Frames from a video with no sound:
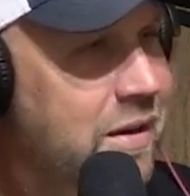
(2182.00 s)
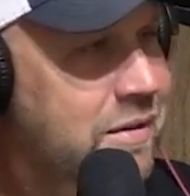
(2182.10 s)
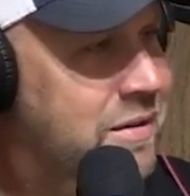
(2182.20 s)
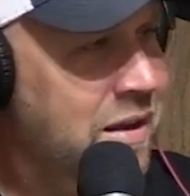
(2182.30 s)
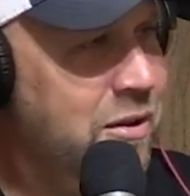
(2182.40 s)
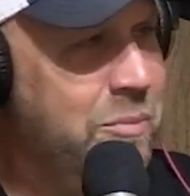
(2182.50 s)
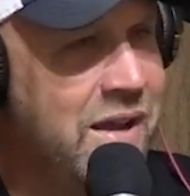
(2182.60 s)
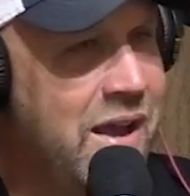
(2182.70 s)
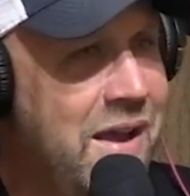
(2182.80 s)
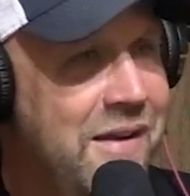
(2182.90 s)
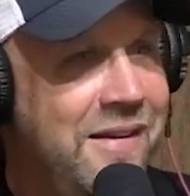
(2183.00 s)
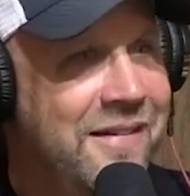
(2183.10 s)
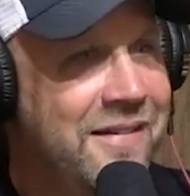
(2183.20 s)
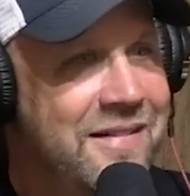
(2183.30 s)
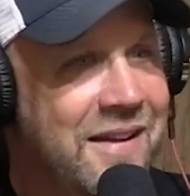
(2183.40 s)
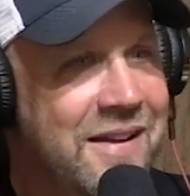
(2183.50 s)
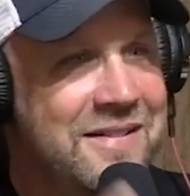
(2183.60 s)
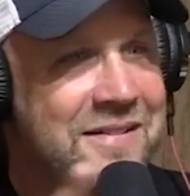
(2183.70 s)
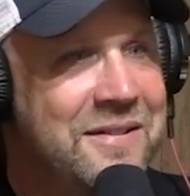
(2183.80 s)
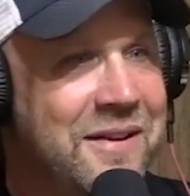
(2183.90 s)
He'd tell him Ty, and
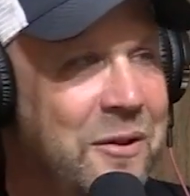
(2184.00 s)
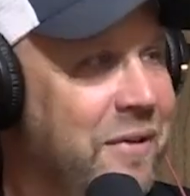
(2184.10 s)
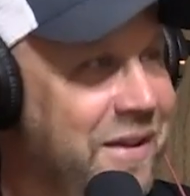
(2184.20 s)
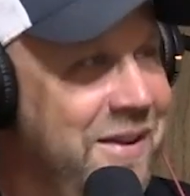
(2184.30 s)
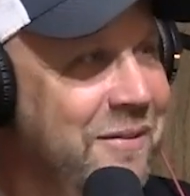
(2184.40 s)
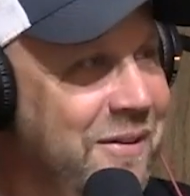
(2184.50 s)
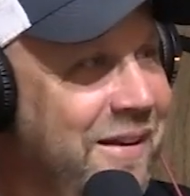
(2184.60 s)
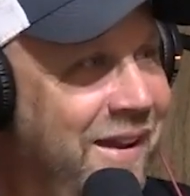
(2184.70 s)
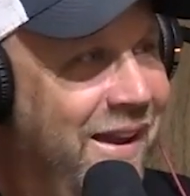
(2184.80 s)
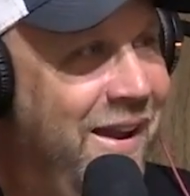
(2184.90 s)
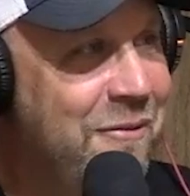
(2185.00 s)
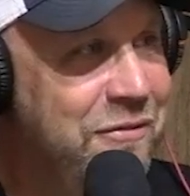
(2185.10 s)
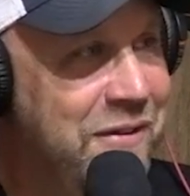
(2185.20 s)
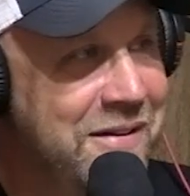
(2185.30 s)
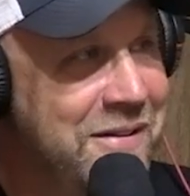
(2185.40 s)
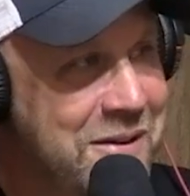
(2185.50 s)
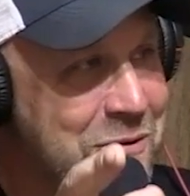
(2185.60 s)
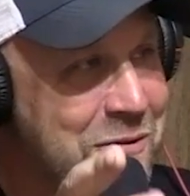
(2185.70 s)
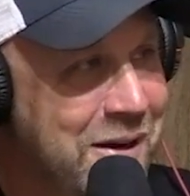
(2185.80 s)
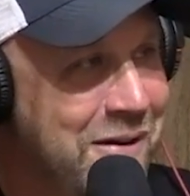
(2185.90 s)
Tyson will tell him like, hey, we're fitting to hunt
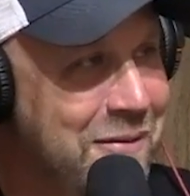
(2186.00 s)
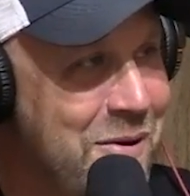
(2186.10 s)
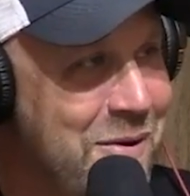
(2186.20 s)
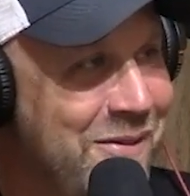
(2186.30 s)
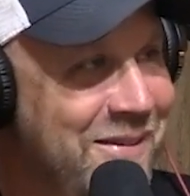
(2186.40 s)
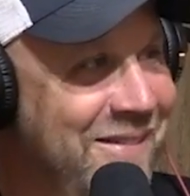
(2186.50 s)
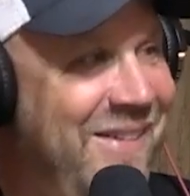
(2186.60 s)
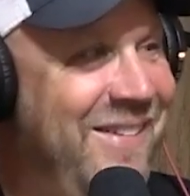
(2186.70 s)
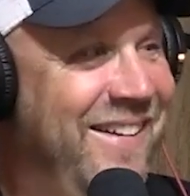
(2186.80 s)
over here tomorrow,